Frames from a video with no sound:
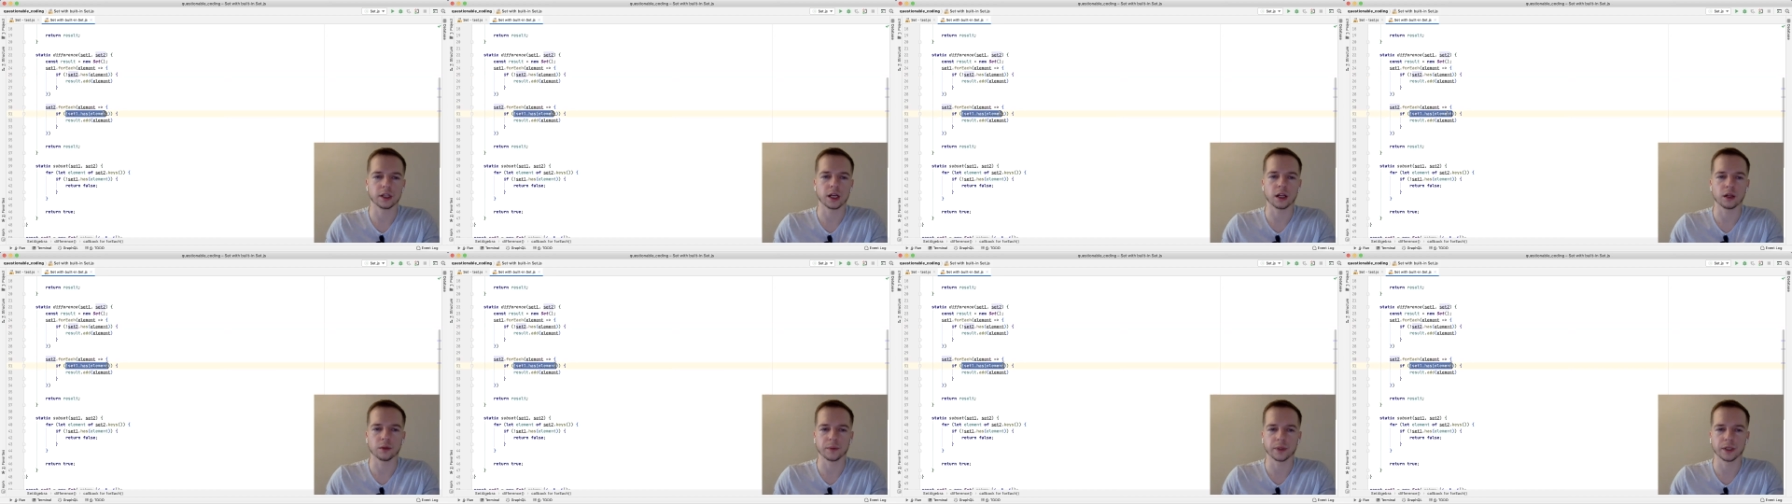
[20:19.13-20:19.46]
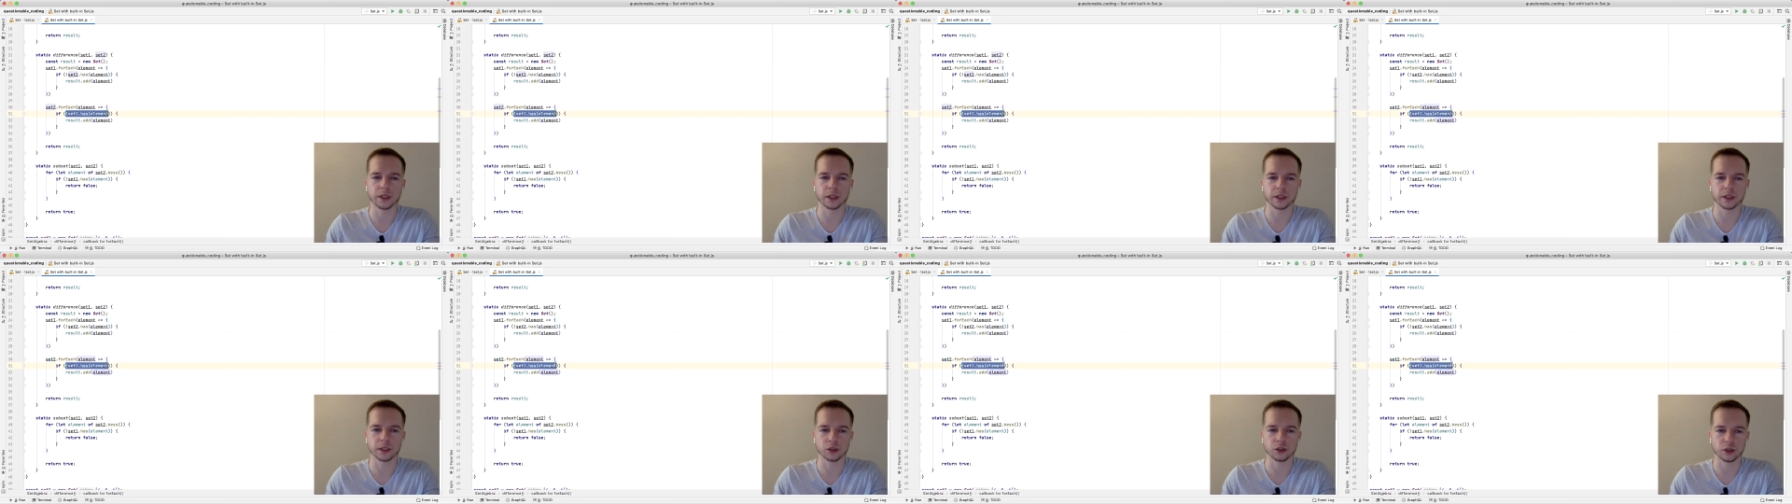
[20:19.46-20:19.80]

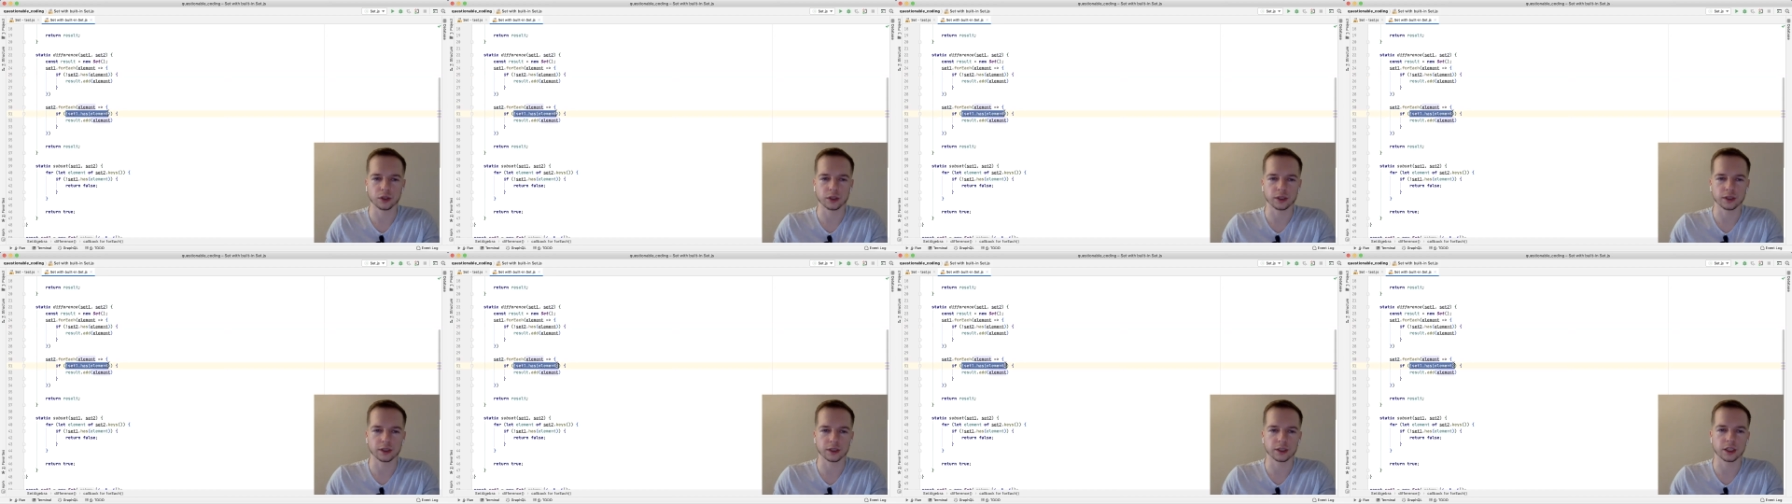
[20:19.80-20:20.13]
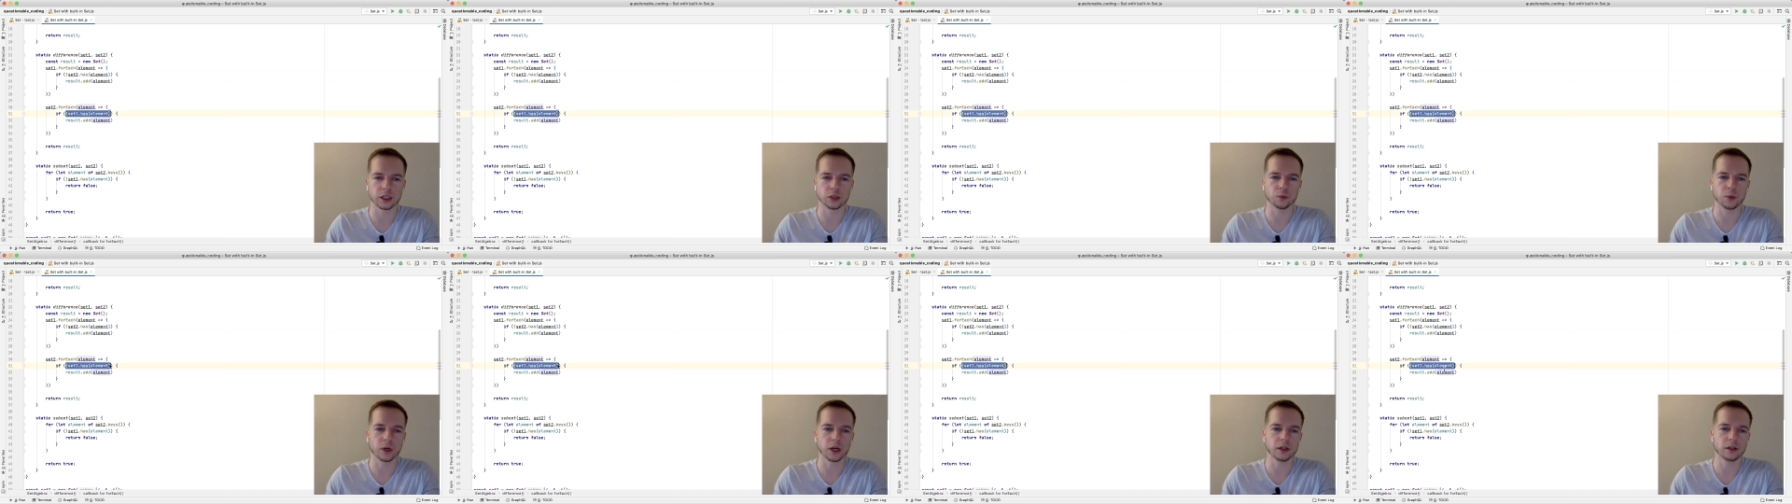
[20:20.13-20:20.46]
element is not in
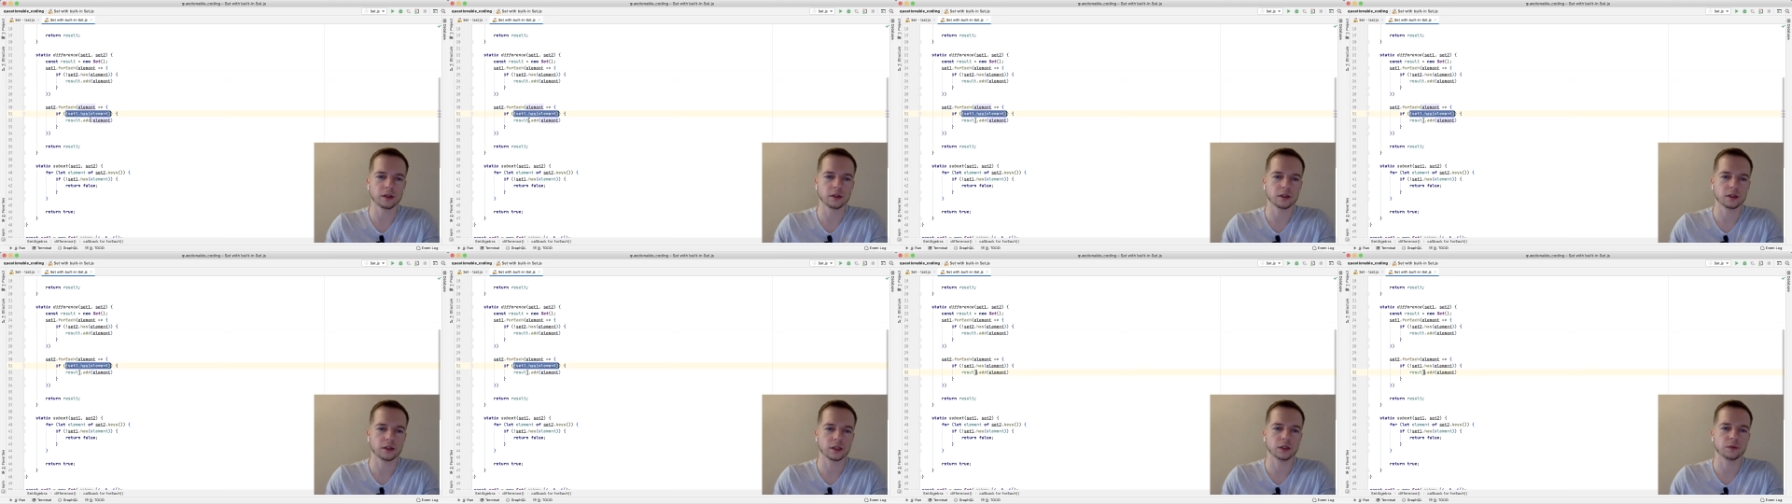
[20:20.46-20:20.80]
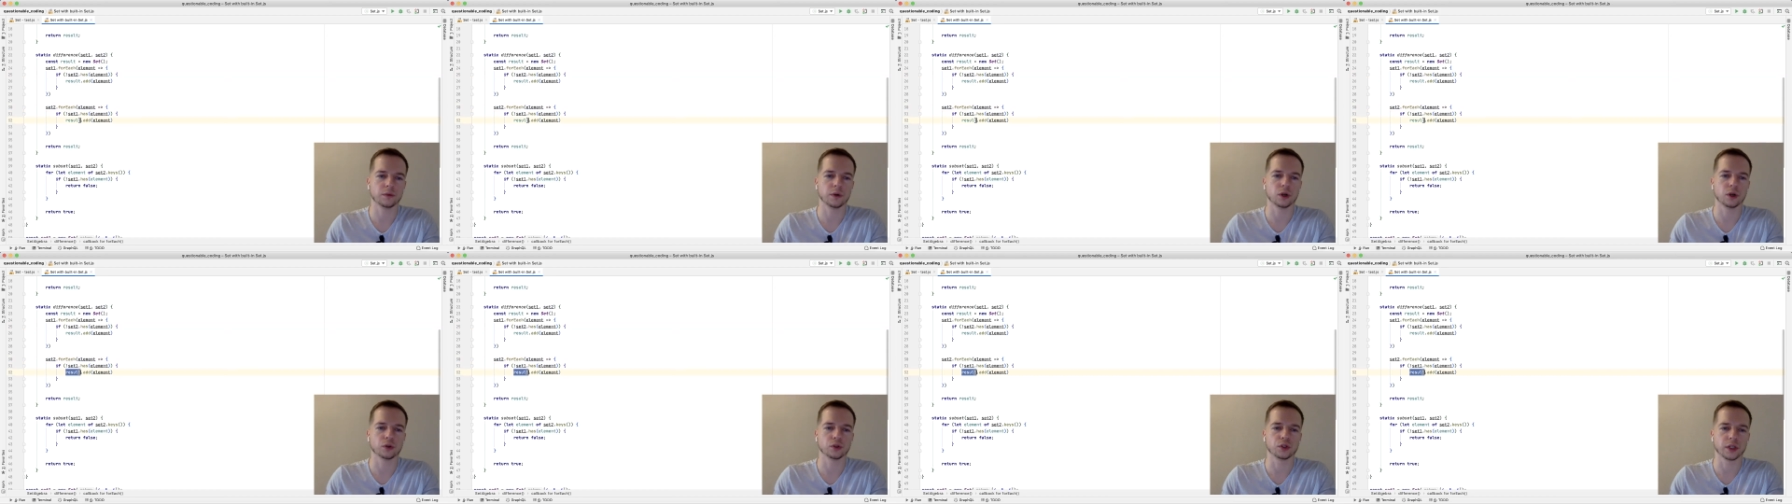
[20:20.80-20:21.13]
set 1, then
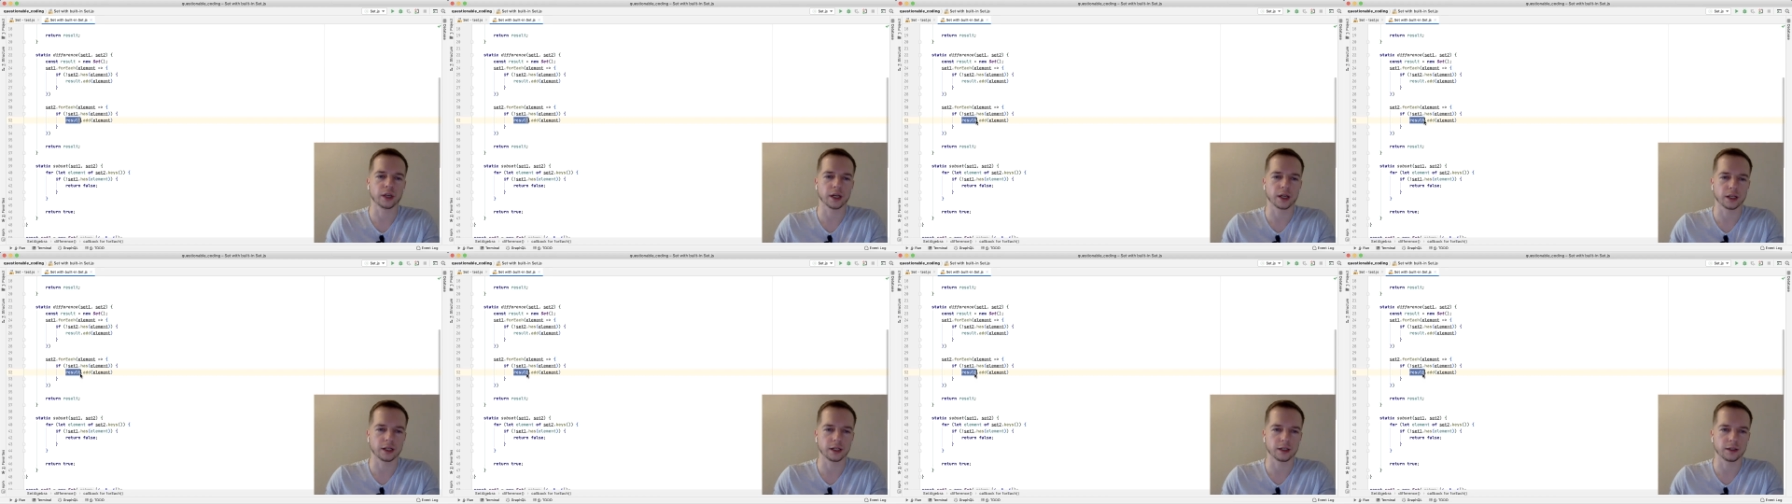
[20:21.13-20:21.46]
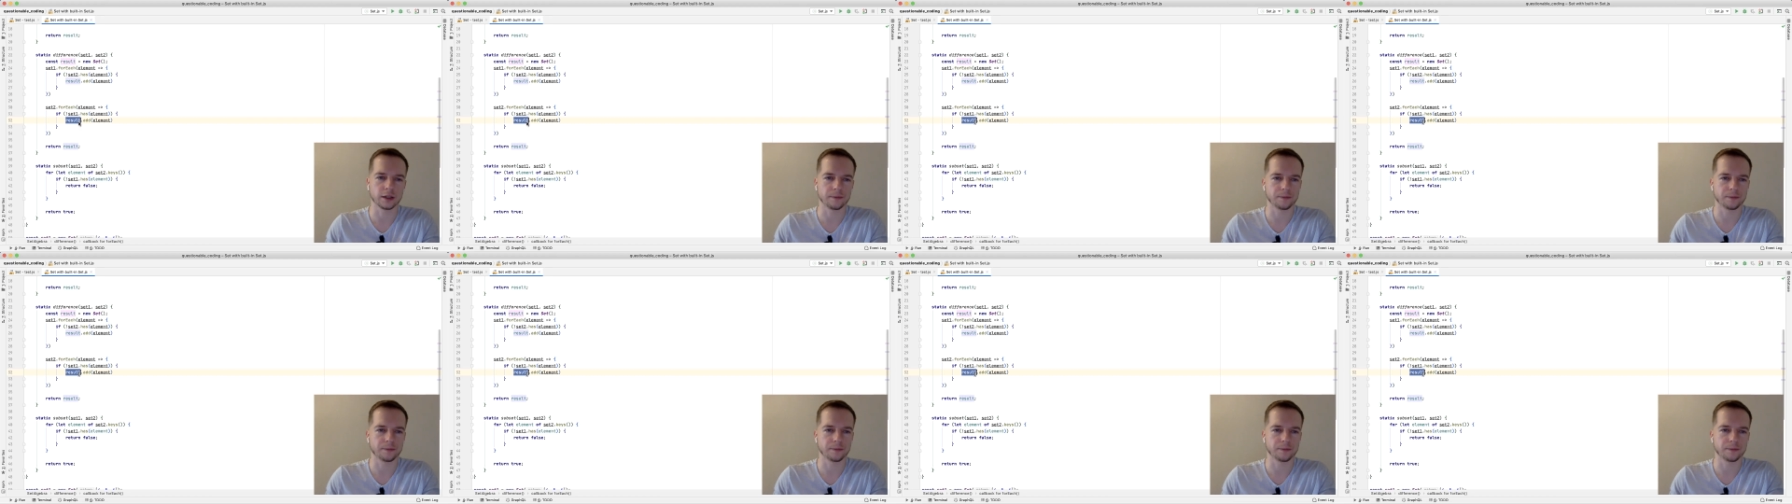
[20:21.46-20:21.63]
we also add it.